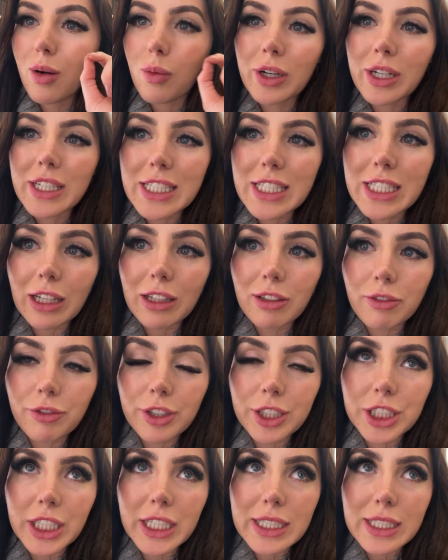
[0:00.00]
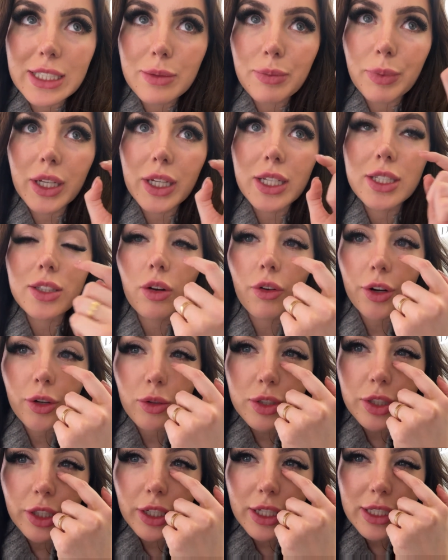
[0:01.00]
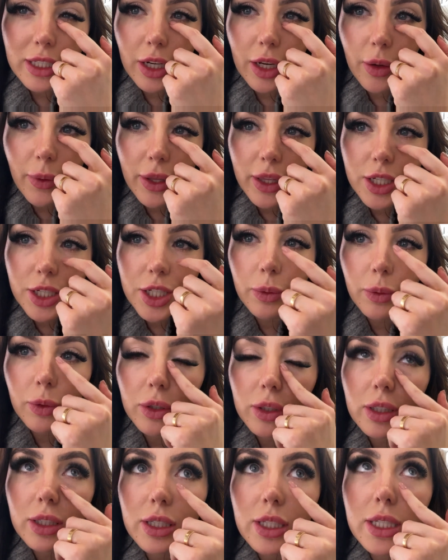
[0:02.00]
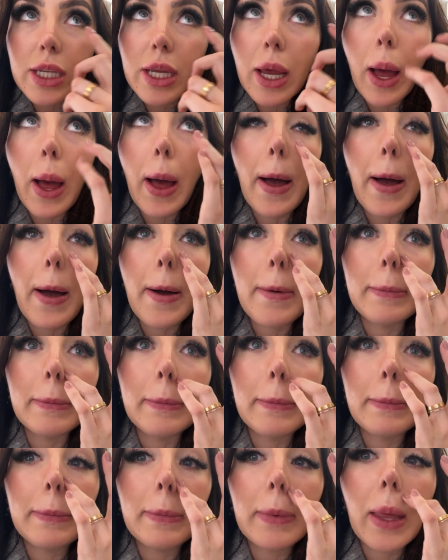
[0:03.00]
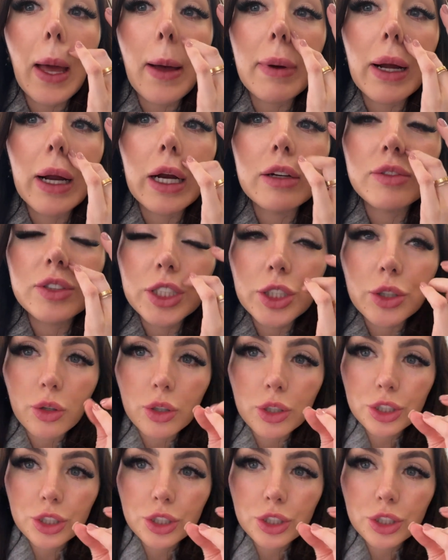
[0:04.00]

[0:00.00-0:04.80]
We're in Selfridges because Lauren also doesn't know whether she wants um, a pair of Dior